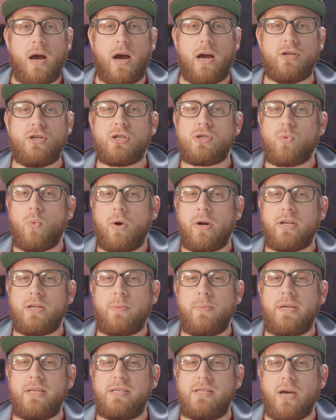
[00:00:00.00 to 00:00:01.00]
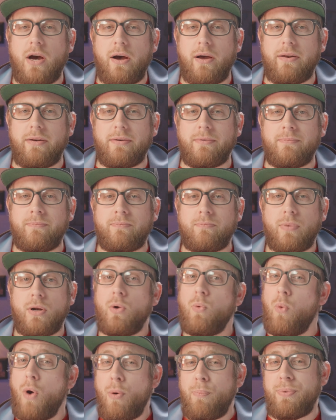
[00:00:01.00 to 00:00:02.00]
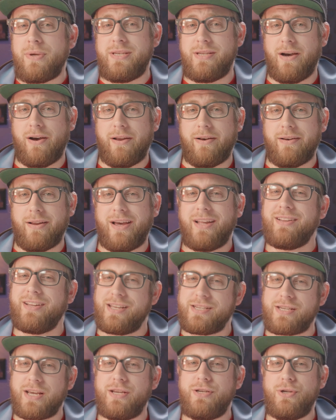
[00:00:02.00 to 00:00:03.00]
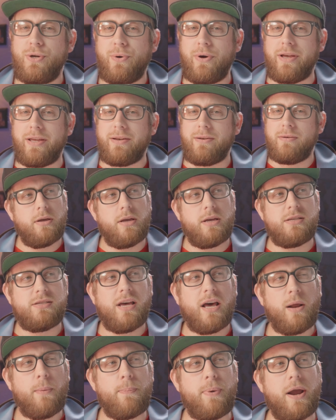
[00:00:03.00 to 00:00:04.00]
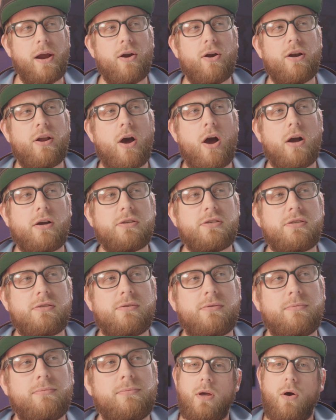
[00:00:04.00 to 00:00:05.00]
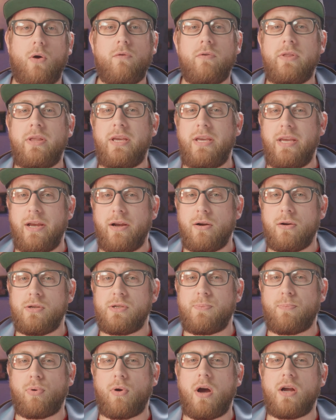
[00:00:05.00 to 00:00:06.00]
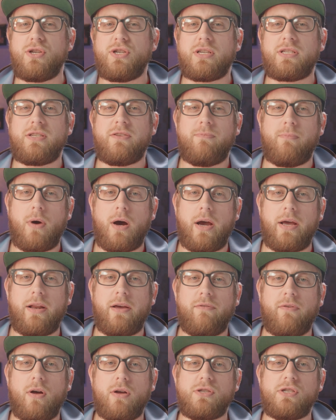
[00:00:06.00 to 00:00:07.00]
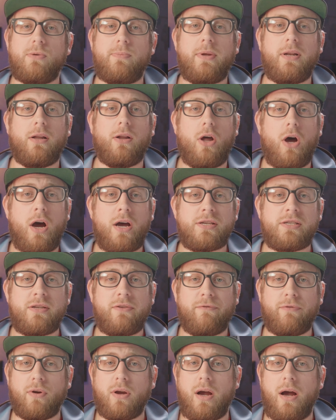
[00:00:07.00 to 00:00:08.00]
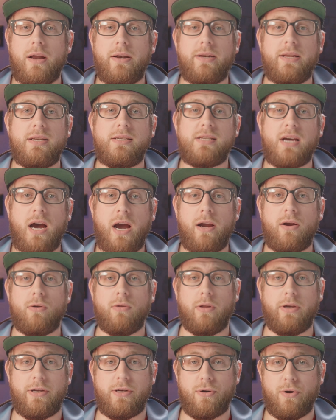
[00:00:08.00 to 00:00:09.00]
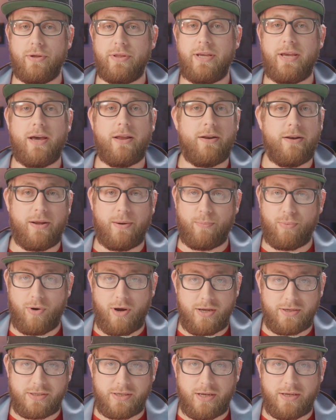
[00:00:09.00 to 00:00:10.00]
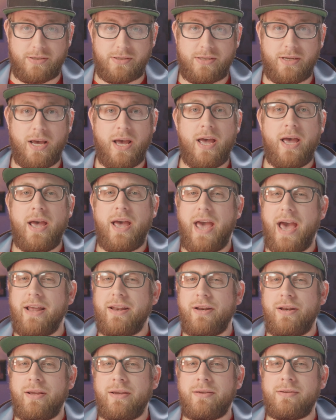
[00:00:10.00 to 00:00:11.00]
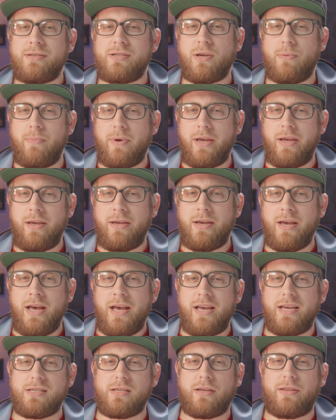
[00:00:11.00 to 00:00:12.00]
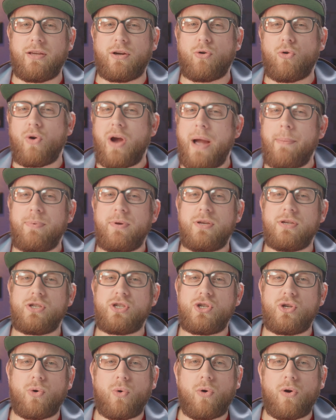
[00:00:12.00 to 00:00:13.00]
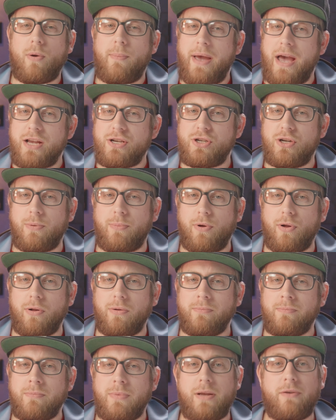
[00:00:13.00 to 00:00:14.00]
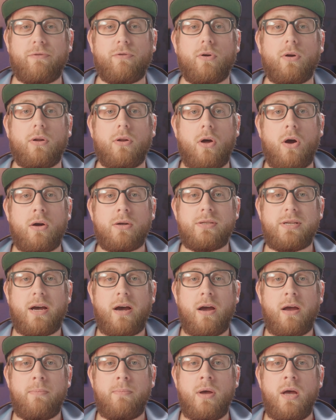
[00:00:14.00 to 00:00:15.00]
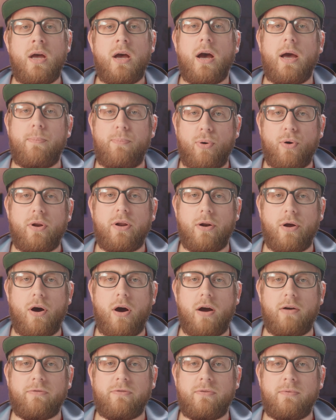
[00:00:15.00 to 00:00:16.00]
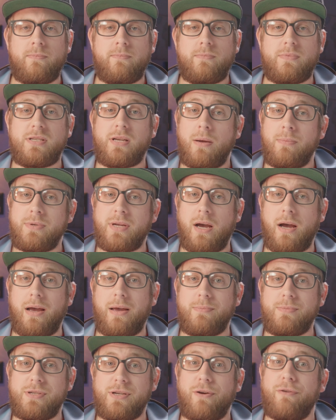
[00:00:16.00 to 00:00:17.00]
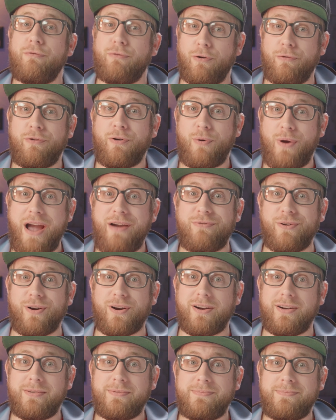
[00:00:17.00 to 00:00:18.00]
I just want it to be done, but it won't be done unless I do it. Is that a paradox? Over the years, projects of mine have also been lost and forgotten entirely during the editing process. Editing, to me, is like the crappiest chore imaginable, and for a long time, I put it off. Sometimes for forever.